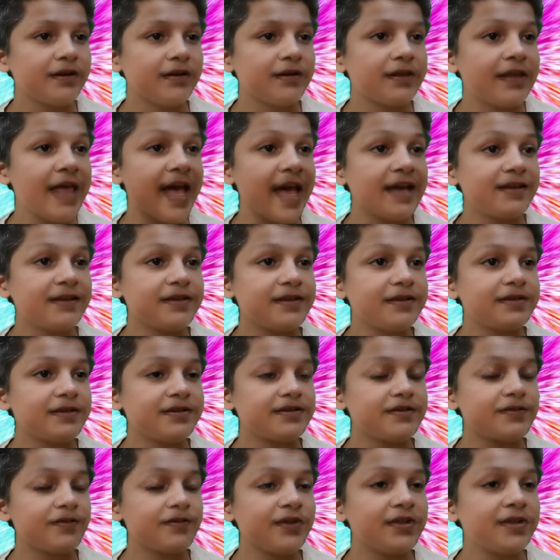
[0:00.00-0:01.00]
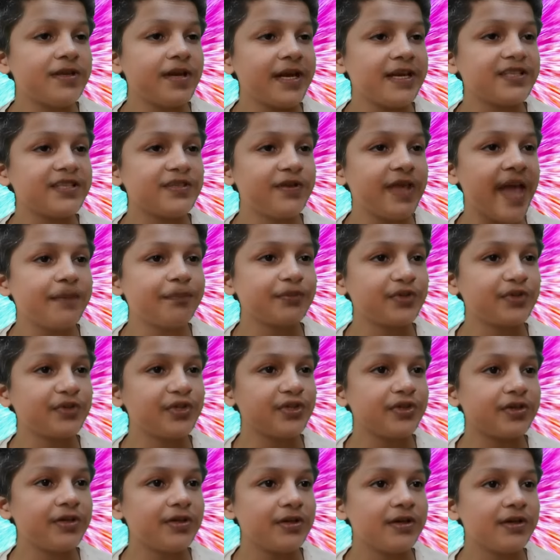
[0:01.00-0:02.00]
That is with the
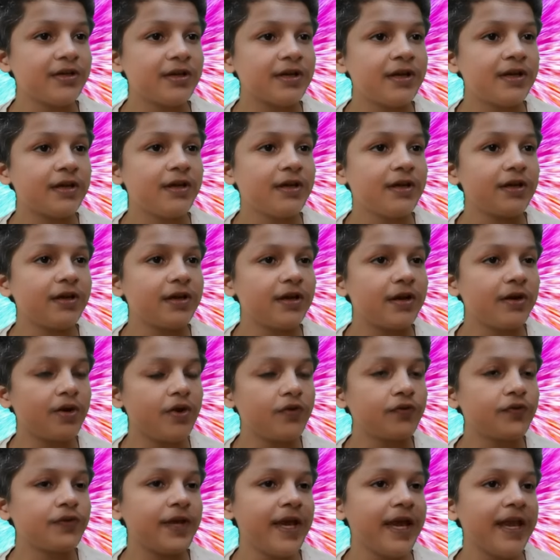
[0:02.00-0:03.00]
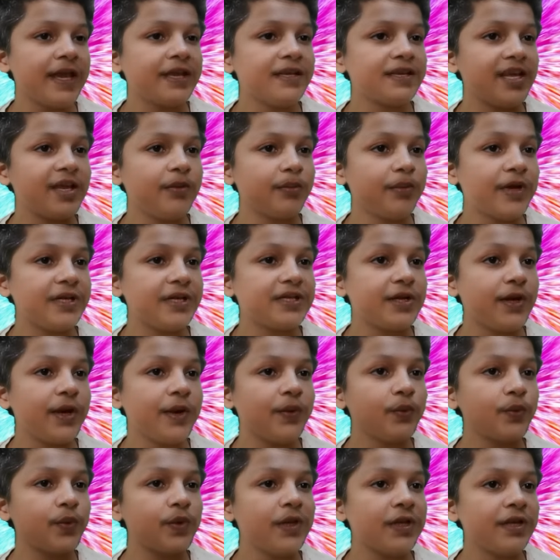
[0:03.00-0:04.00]
exception of the ending but I
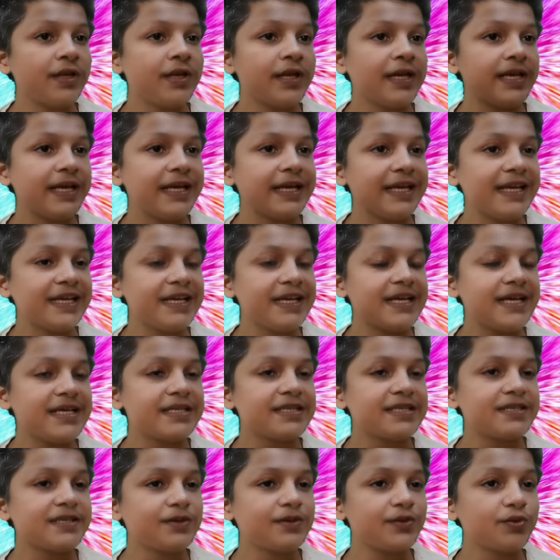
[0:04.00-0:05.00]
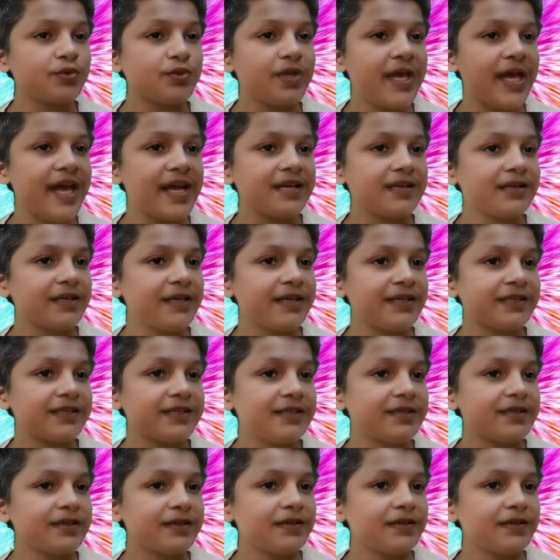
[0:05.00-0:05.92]
will get to that later.